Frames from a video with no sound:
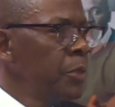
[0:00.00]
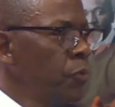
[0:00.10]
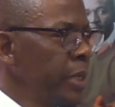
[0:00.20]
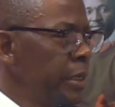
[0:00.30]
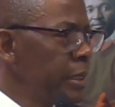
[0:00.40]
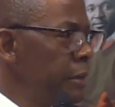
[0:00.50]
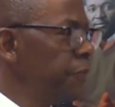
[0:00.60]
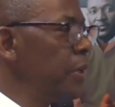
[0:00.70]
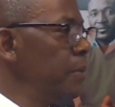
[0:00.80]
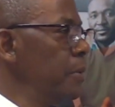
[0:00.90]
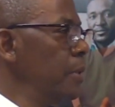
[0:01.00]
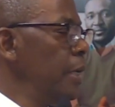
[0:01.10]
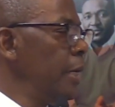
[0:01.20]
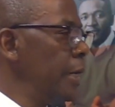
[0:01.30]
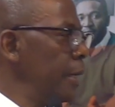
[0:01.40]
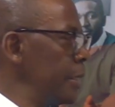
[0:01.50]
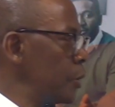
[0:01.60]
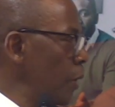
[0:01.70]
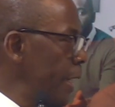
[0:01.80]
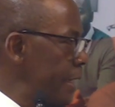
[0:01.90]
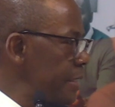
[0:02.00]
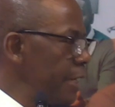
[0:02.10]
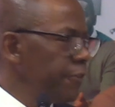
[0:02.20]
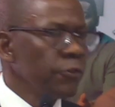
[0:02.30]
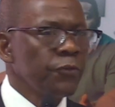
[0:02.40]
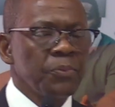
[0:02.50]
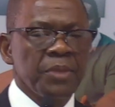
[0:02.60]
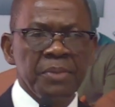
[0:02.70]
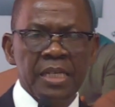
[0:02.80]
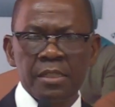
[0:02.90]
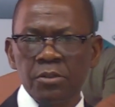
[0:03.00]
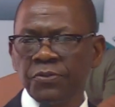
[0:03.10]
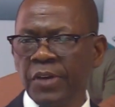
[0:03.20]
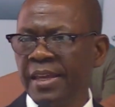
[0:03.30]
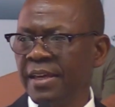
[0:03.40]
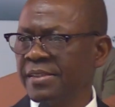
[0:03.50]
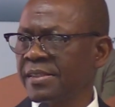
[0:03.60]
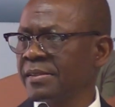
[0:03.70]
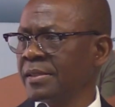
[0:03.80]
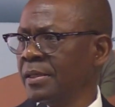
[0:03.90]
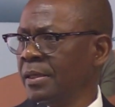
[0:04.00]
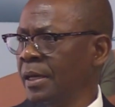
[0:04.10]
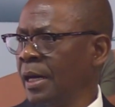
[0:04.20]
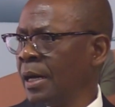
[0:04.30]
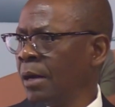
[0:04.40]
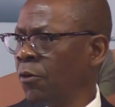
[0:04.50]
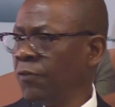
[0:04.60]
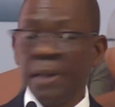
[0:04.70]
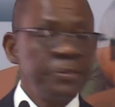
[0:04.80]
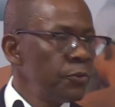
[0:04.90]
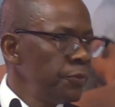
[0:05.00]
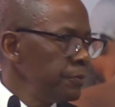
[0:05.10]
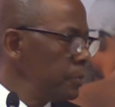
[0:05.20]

but we are given a tolerance level from the Ministry of Finance of up to